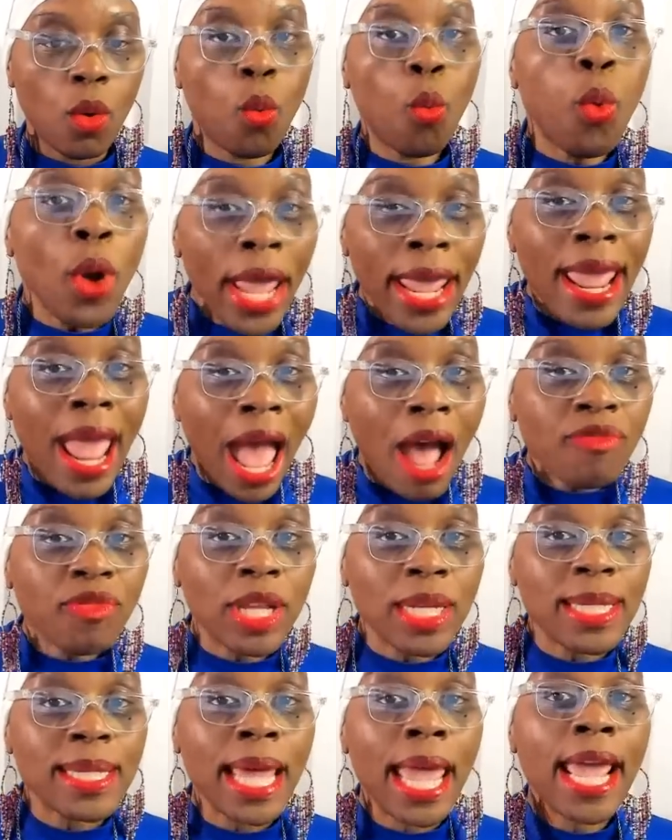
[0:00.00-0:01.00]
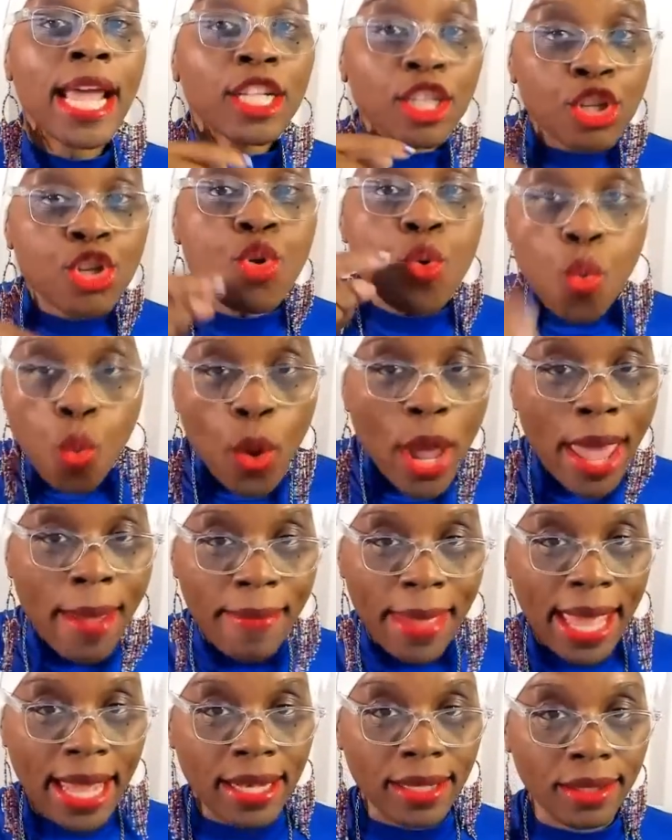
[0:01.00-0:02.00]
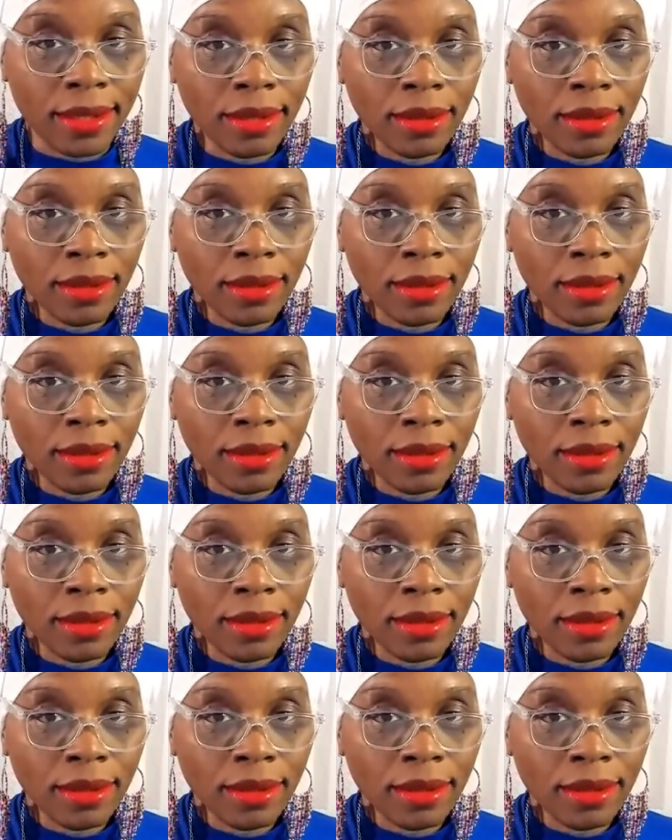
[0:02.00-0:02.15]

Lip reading: We have to say it to women.